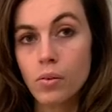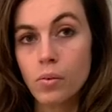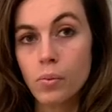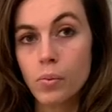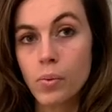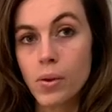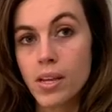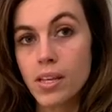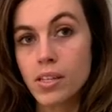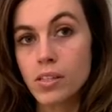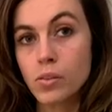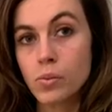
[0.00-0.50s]

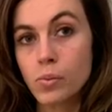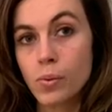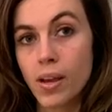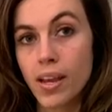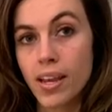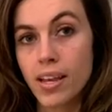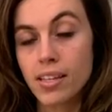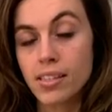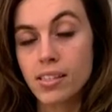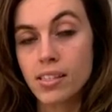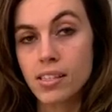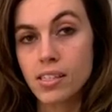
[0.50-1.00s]
race
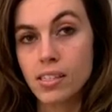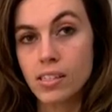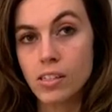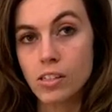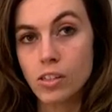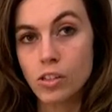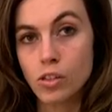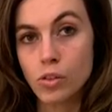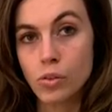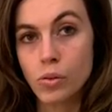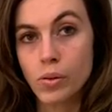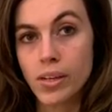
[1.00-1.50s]
riots in
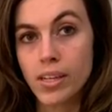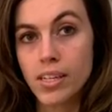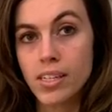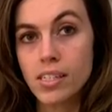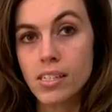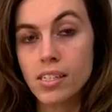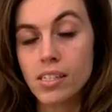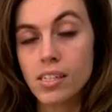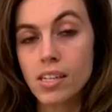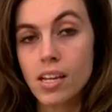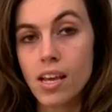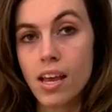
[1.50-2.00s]

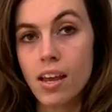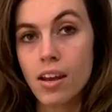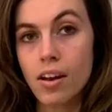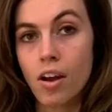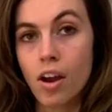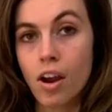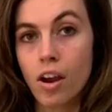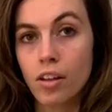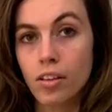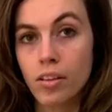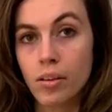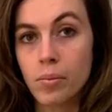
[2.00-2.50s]
Detroit and
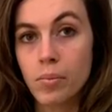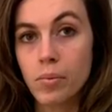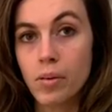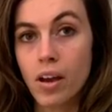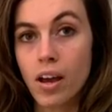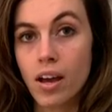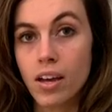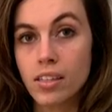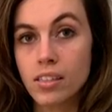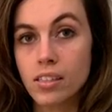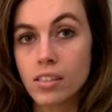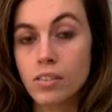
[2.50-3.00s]
Harlem
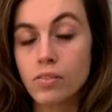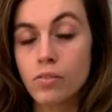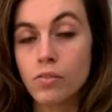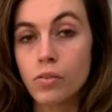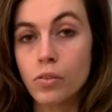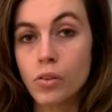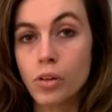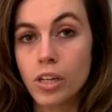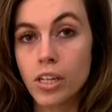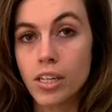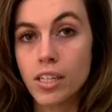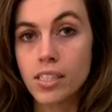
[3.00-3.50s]
caused
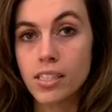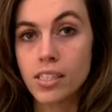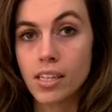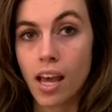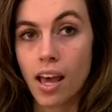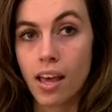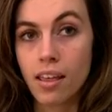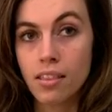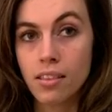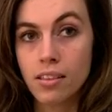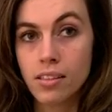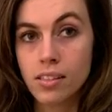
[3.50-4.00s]
40
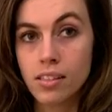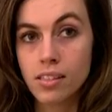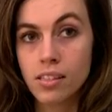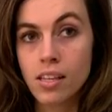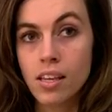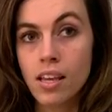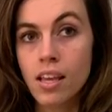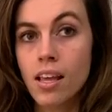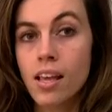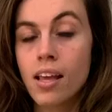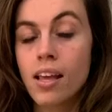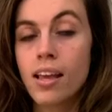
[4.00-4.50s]
deaths
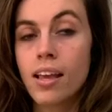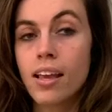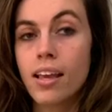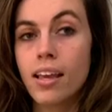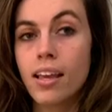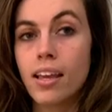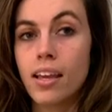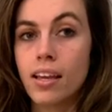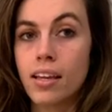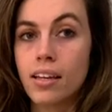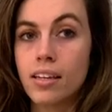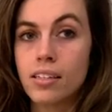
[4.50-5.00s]

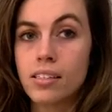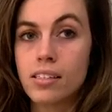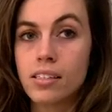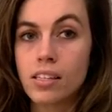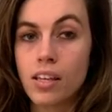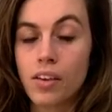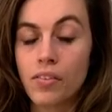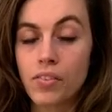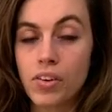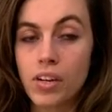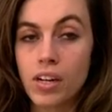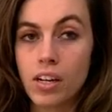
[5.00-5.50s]
and
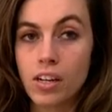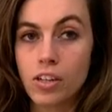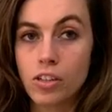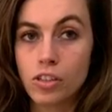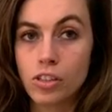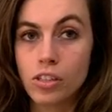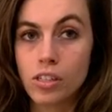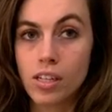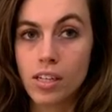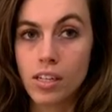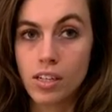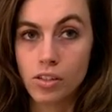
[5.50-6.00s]

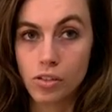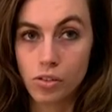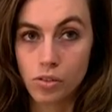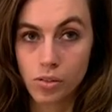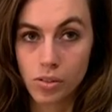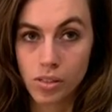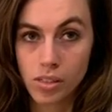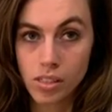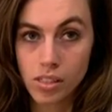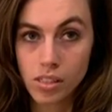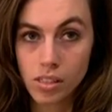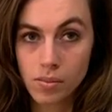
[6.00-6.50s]
700
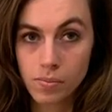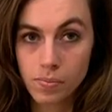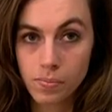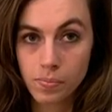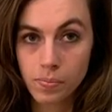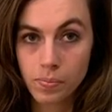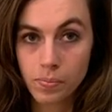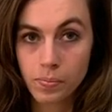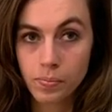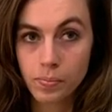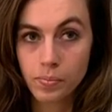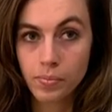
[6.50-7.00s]
injuries.
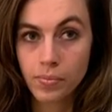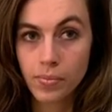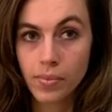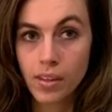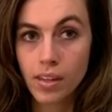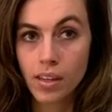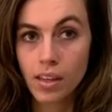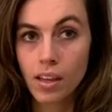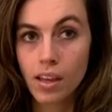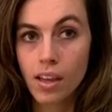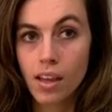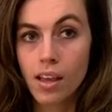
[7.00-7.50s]

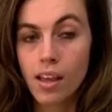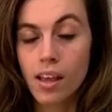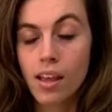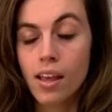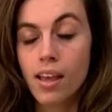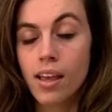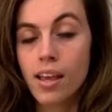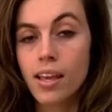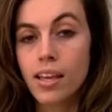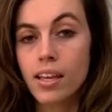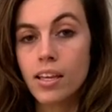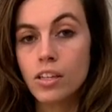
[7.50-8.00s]

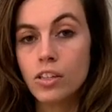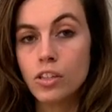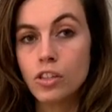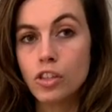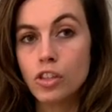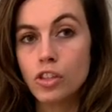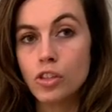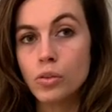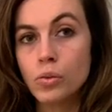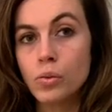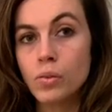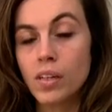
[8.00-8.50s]
In
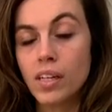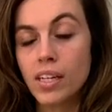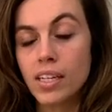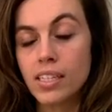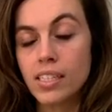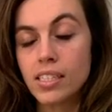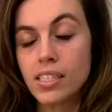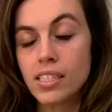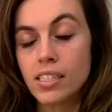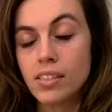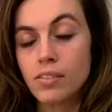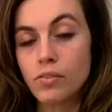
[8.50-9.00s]
June
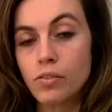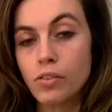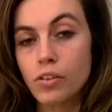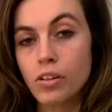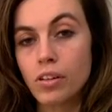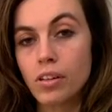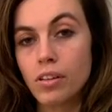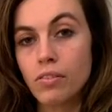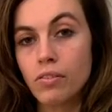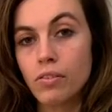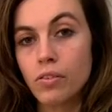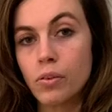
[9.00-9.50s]

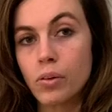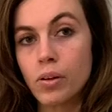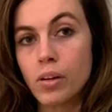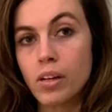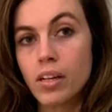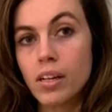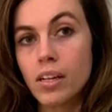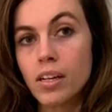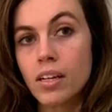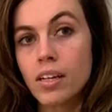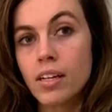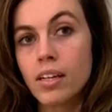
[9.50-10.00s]

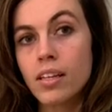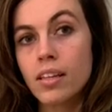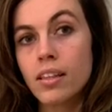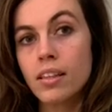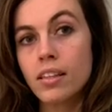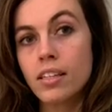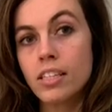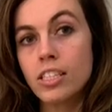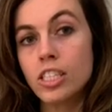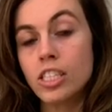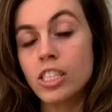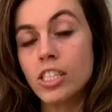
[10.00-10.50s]
1944,
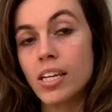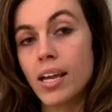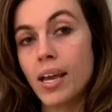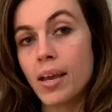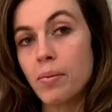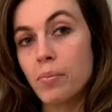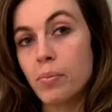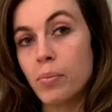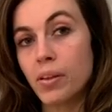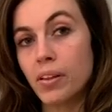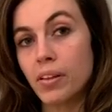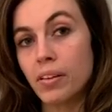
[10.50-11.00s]
the
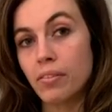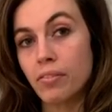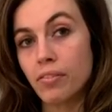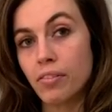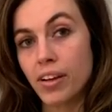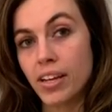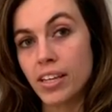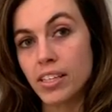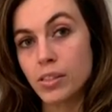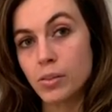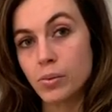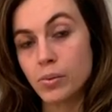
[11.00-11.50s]
GI Bill of
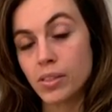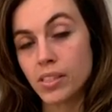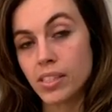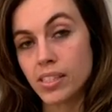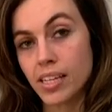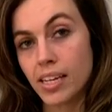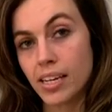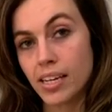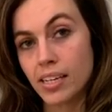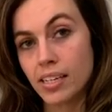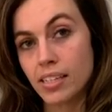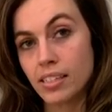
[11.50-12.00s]
Rights was
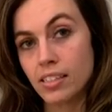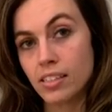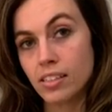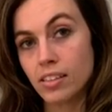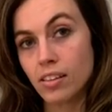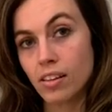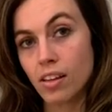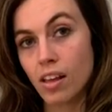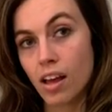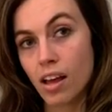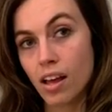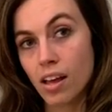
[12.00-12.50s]
signed into
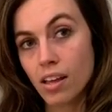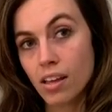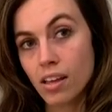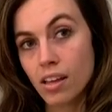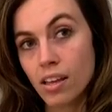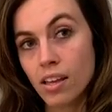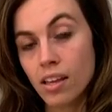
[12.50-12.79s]
law.